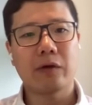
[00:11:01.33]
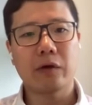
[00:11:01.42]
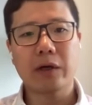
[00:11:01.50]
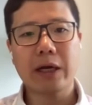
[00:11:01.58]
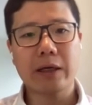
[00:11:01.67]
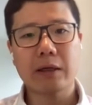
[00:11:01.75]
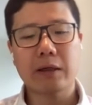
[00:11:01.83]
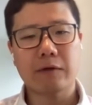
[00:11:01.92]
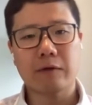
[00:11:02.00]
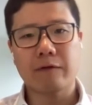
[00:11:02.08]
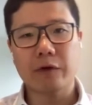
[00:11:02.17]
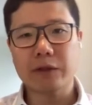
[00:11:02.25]
they're not,
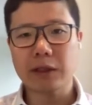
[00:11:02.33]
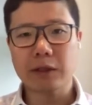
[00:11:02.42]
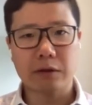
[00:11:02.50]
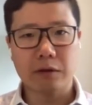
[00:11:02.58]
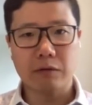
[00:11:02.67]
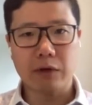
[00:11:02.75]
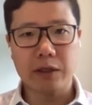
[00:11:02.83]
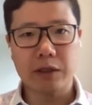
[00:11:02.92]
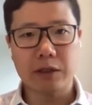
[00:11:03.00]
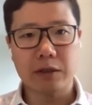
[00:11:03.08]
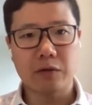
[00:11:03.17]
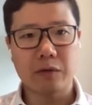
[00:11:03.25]
the first thing they're going to
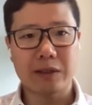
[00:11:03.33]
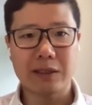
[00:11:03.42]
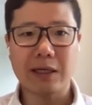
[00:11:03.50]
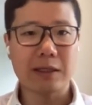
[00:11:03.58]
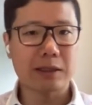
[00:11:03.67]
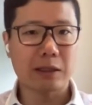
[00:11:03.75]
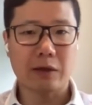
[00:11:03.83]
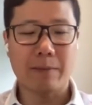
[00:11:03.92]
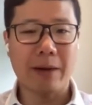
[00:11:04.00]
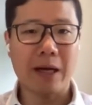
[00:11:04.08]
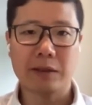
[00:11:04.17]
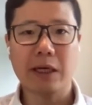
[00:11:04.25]
rush into is not necessarily
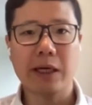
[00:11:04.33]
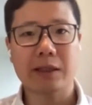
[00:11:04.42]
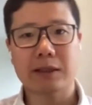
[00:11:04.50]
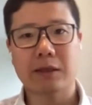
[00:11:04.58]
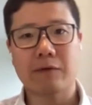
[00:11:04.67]
biotechs.